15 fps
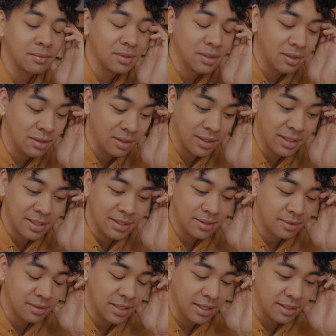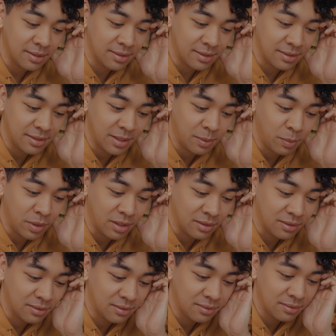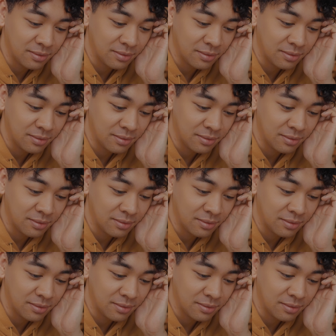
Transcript: So they're gonna get tickets in ten minutes.